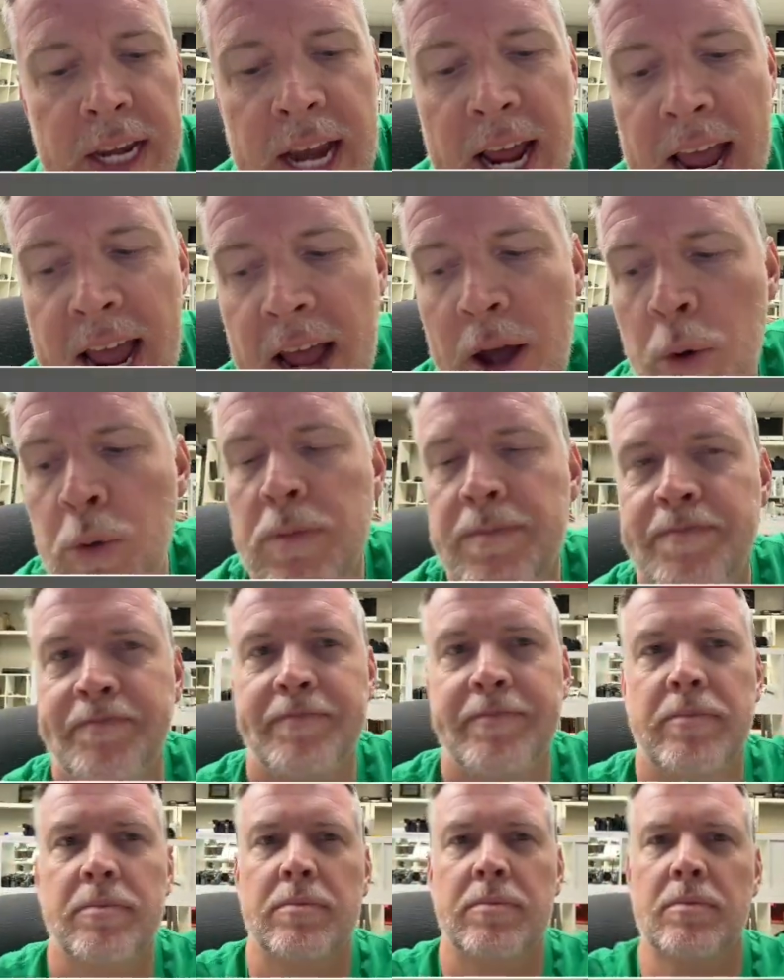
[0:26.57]
now,
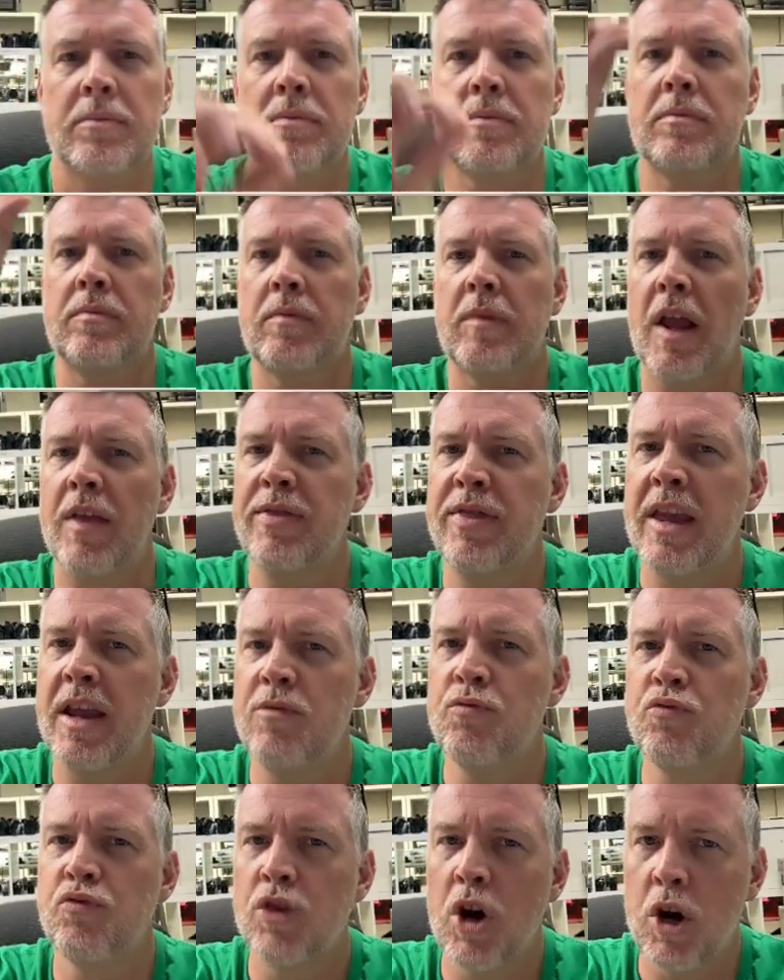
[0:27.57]
they
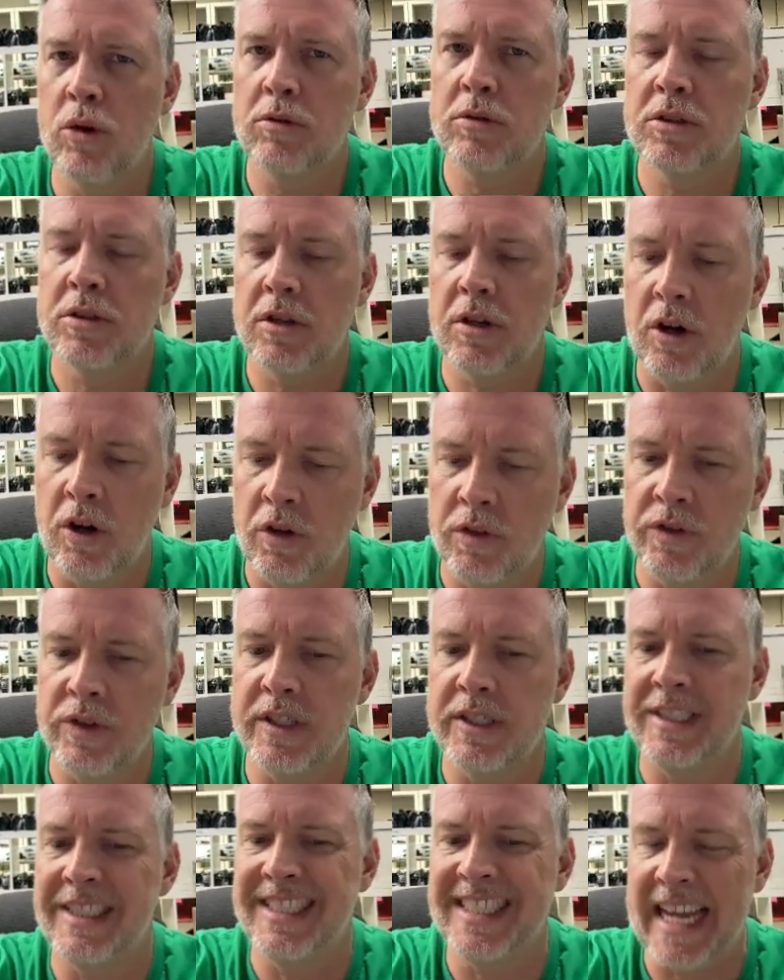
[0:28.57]
wrote on
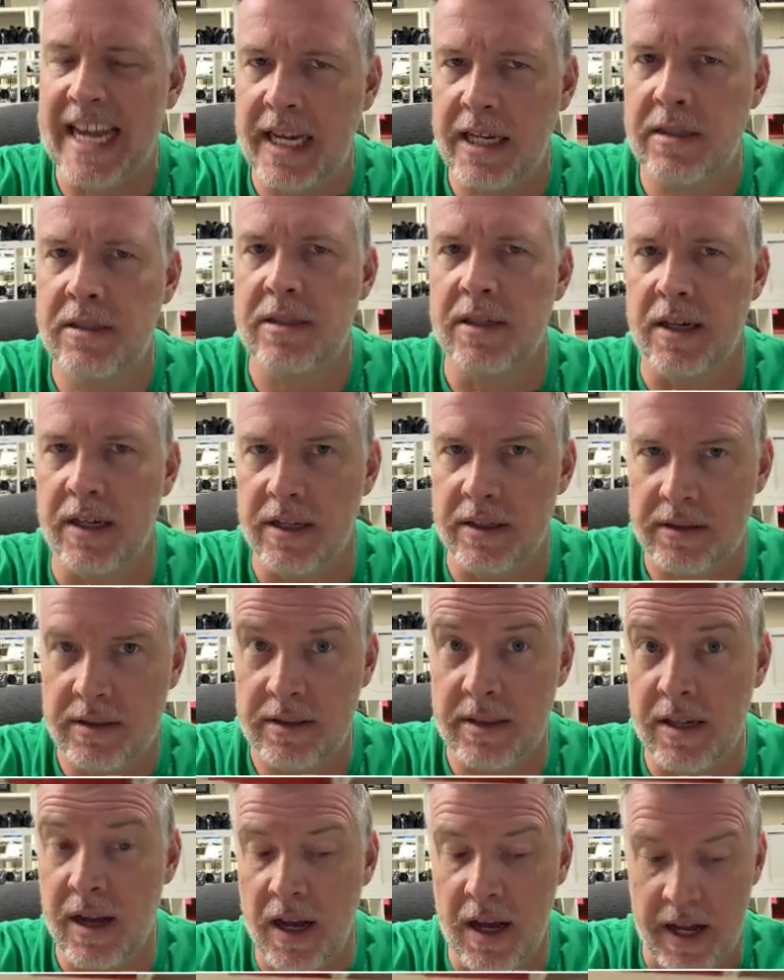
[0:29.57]
the data
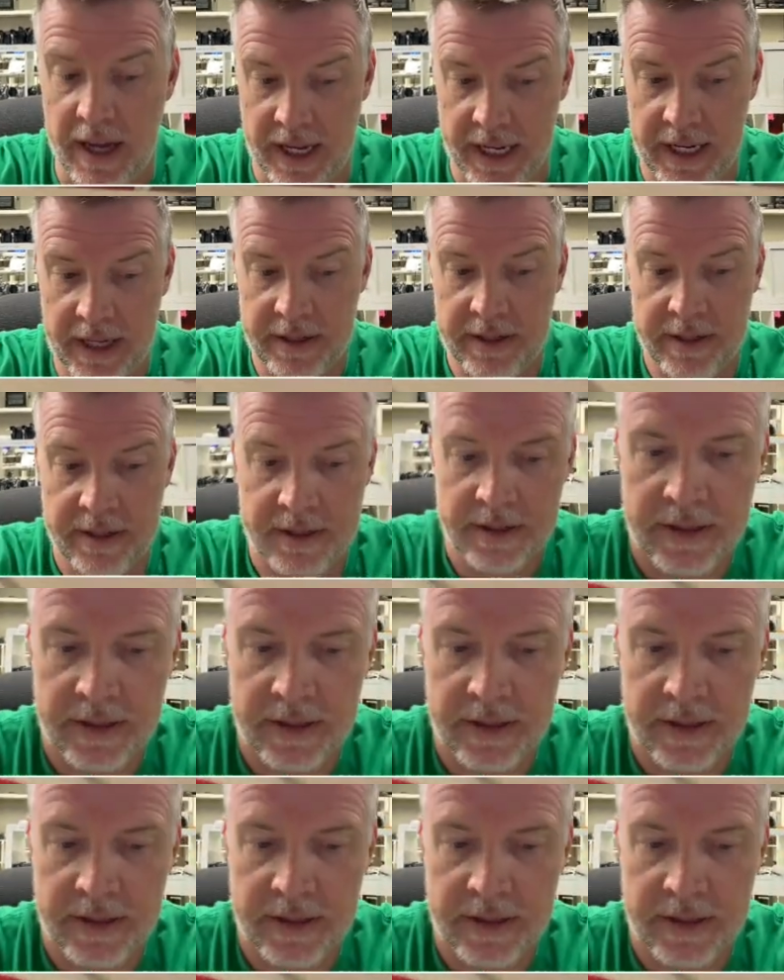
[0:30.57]
side.